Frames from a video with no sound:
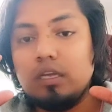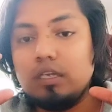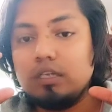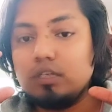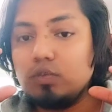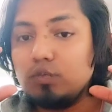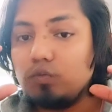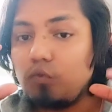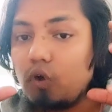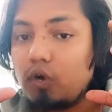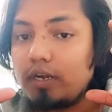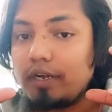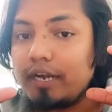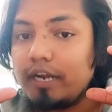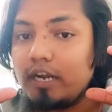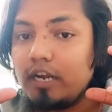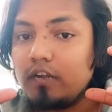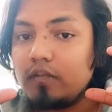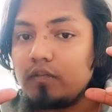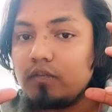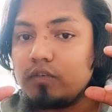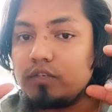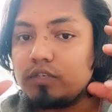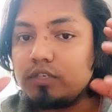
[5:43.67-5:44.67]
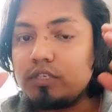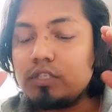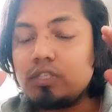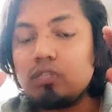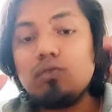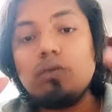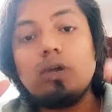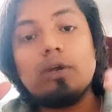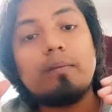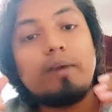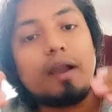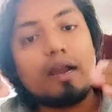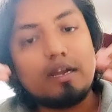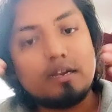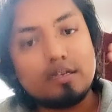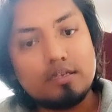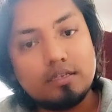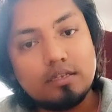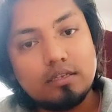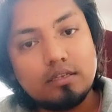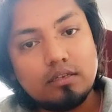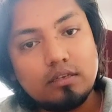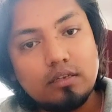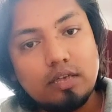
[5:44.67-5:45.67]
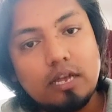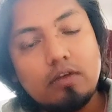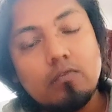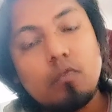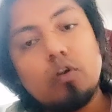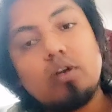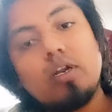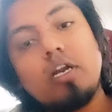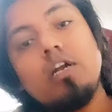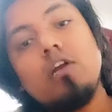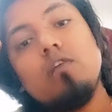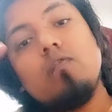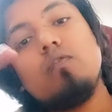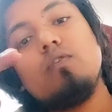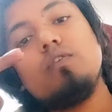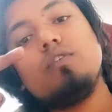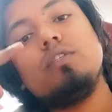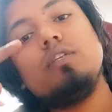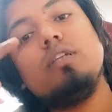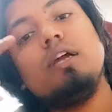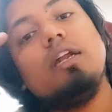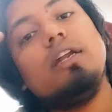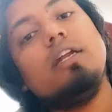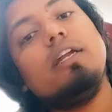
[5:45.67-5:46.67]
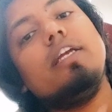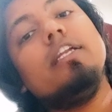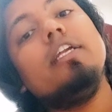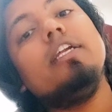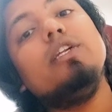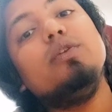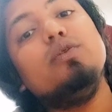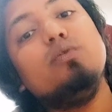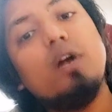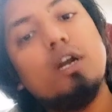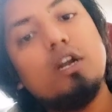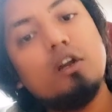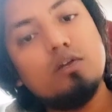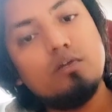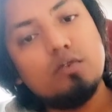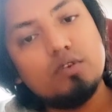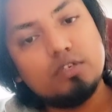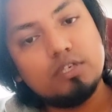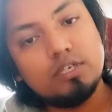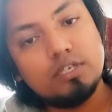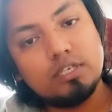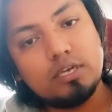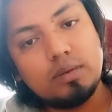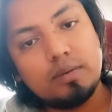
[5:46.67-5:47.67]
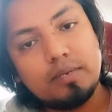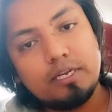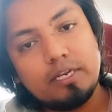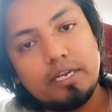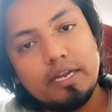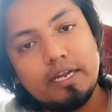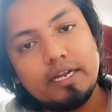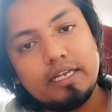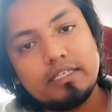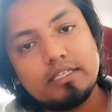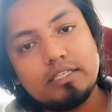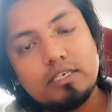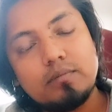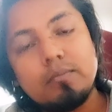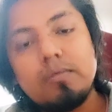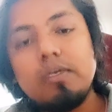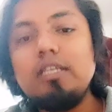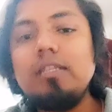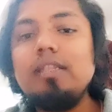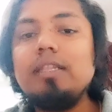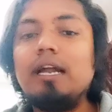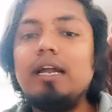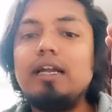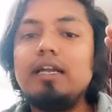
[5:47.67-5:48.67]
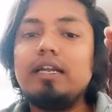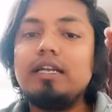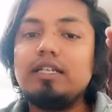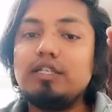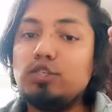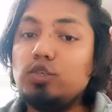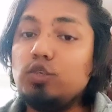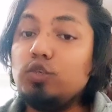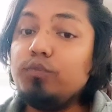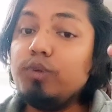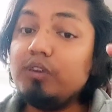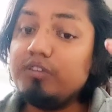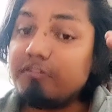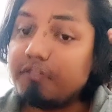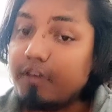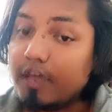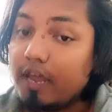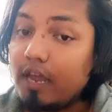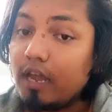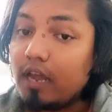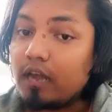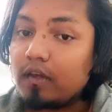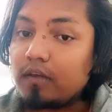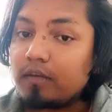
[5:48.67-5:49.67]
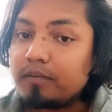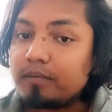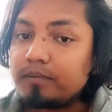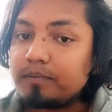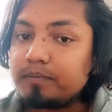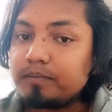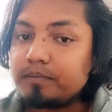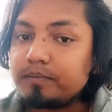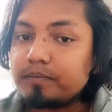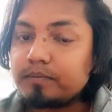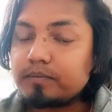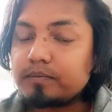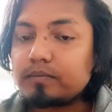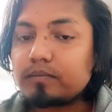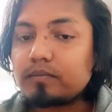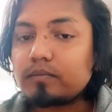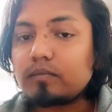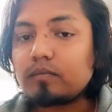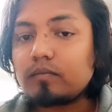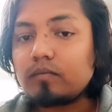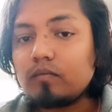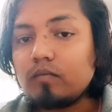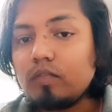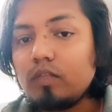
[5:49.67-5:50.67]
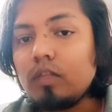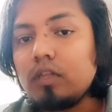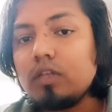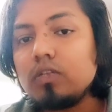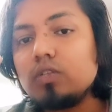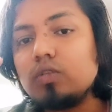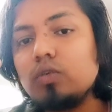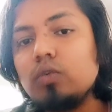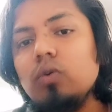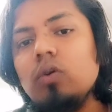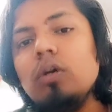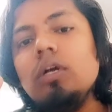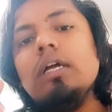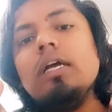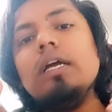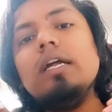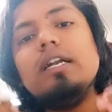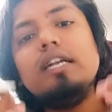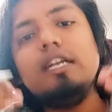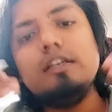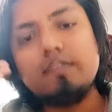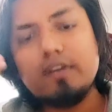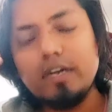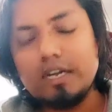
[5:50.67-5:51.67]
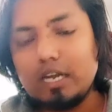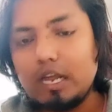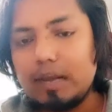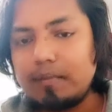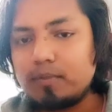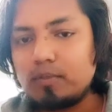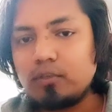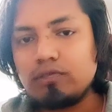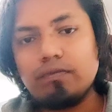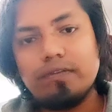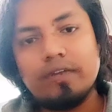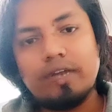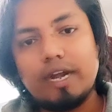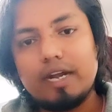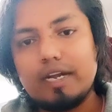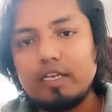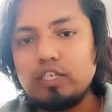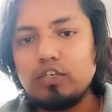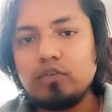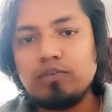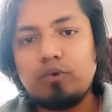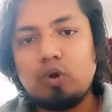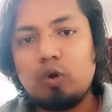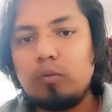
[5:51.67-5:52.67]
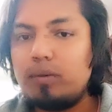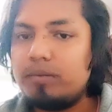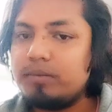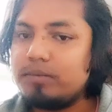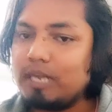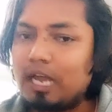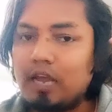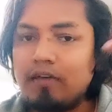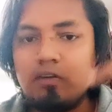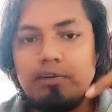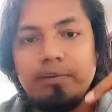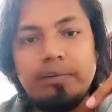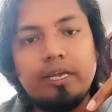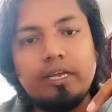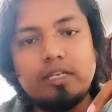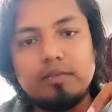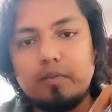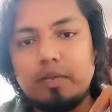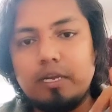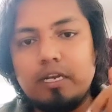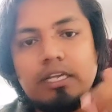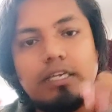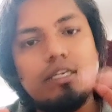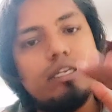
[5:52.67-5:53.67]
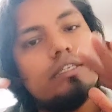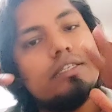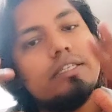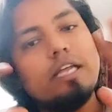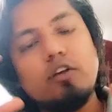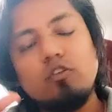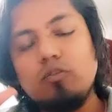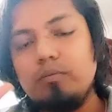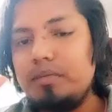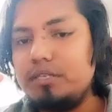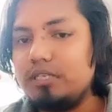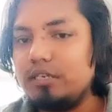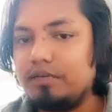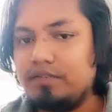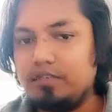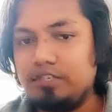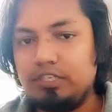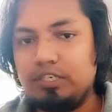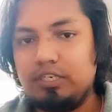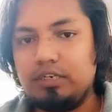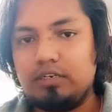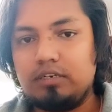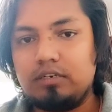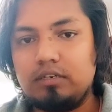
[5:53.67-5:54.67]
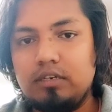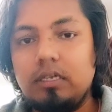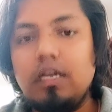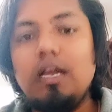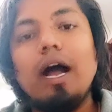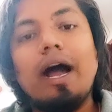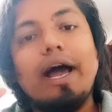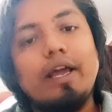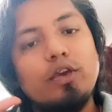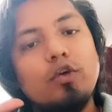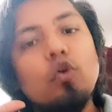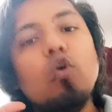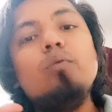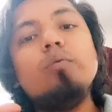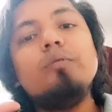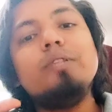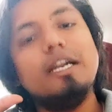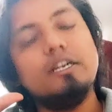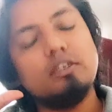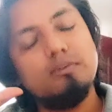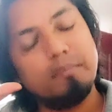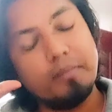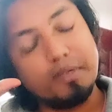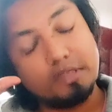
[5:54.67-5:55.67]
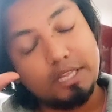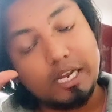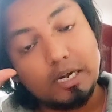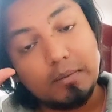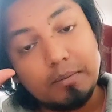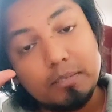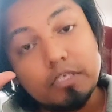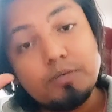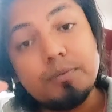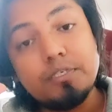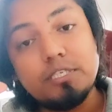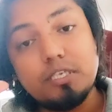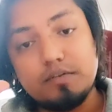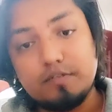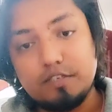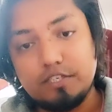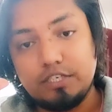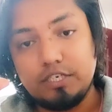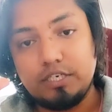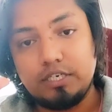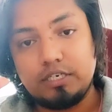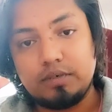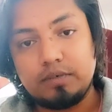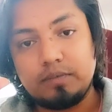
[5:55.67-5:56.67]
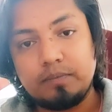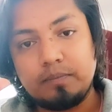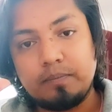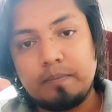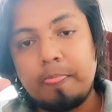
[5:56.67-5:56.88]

So what kind of questions you are practicing and what kind of question and any new kind of question is coming in GATE exam, in that case you may fail. So different types of varieties of problems I will be explaining here, that will be sufficient. I hope that that must be sufficient.